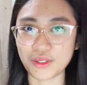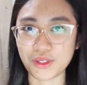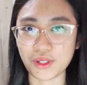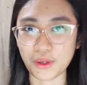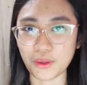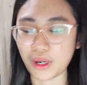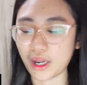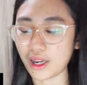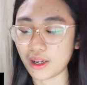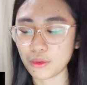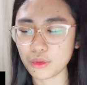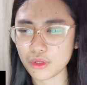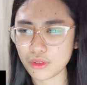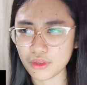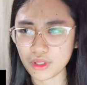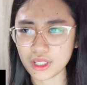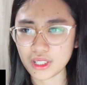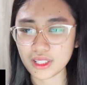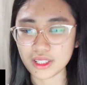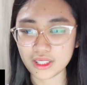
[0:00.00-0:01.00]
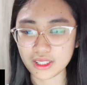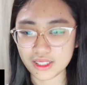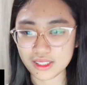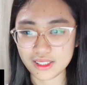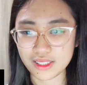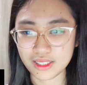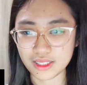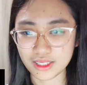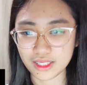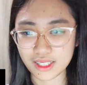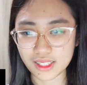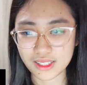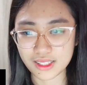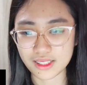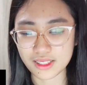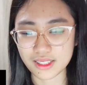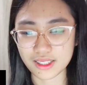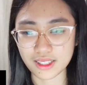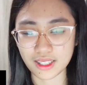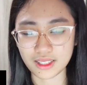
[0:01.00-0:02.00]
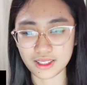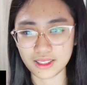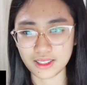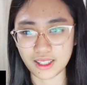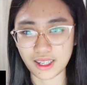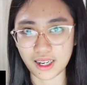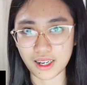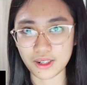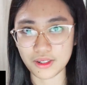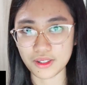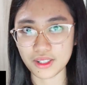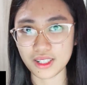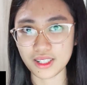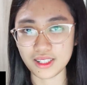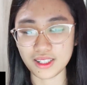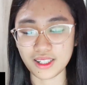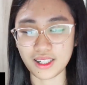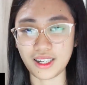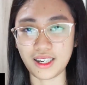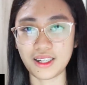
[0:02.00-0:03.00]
So I was really like, is this Sandara?